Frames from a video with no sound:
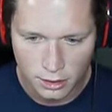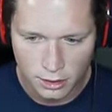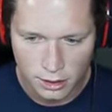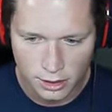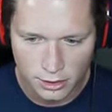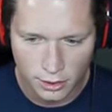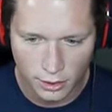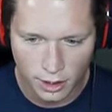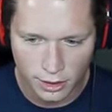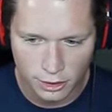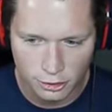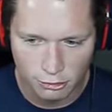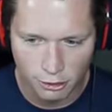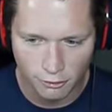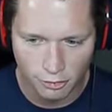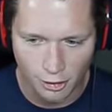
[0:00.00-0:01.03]
Let's go ahead and
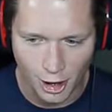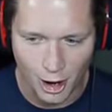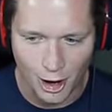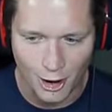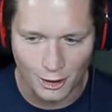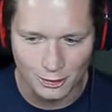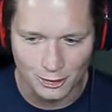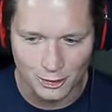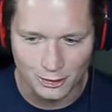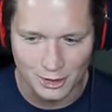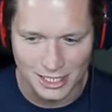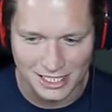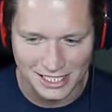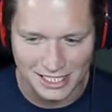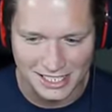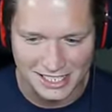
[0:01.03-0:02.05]
drip. Oh, dude,
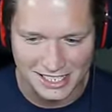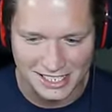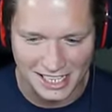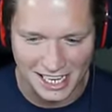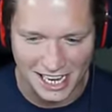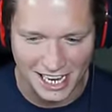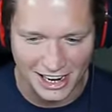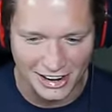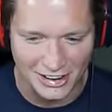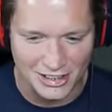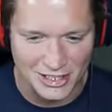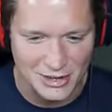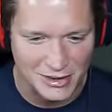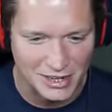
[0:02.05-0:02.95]
this is sick. Are you